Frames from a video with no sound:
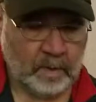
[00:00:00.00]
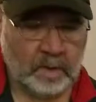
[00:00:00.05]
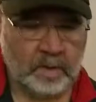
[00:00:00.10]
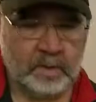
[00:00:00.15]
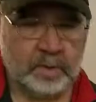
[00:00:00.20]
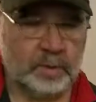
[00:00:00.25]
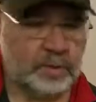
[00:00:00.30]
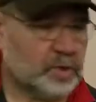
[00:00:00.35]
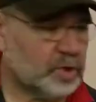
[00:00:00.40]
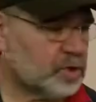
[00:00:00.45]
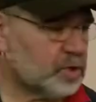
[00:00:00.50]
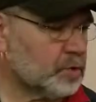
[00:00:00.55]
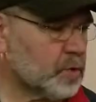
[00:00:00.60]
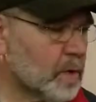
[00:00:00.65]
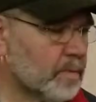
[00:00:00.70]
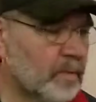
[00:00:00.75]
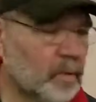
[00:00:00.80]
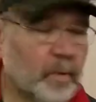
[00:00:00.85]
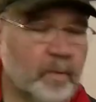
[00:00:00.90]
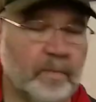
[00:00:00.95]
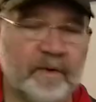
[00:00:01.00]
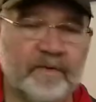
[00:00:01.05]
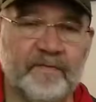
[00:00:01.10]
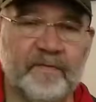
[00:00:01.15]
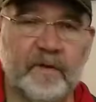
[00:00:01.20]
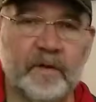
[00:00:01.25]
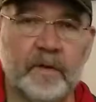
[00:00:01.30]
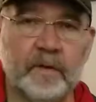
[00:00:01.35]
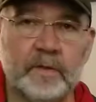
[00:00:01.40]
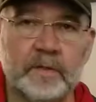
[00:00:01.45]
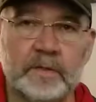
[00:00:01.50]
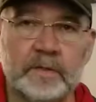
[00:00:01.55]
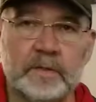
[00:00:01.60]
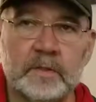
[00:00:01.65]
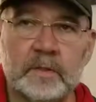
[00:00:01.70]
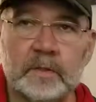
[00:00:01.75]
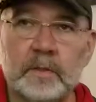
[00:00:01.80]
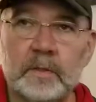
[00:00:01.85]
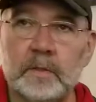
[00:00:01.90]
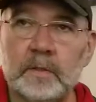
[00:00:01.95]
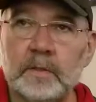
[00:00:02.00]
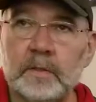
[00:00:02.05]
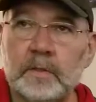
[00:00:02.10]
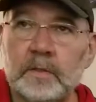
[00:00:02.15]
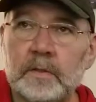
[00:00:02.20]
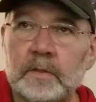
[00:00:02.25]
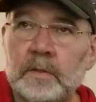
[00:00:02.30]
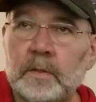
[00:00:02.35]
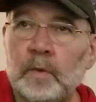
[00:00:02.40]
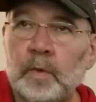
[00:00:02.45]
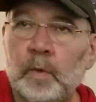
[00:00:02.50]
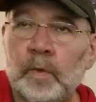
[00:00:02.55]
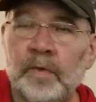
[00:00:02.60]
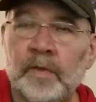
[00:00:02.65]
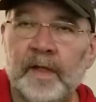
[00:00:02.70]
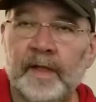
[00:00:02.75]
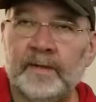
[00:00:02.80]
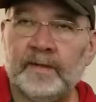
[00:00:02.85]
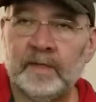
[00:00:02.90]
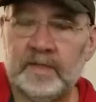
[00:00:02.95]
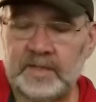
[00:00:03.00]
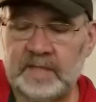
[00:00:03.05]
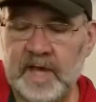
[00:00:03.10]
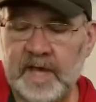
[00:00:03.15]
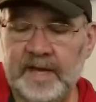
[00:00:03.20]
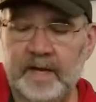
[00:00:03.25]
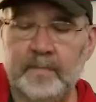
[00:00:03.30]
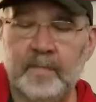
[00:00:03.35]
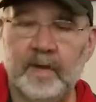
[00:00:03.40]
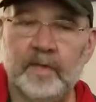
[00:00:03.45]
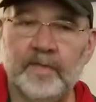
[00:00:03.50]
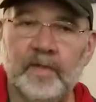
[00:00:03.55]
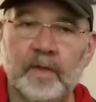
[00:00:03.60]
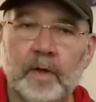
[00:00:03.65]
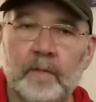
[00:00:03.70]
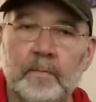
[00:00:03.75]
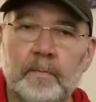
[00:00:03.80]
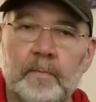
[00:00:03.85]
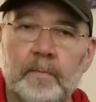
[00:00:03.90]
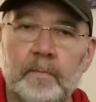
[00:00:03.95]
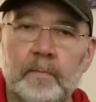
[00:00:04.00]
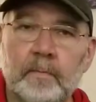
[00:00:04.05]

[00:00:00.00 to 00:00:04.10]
So just strumming with my fingers, with like the side of my thumb.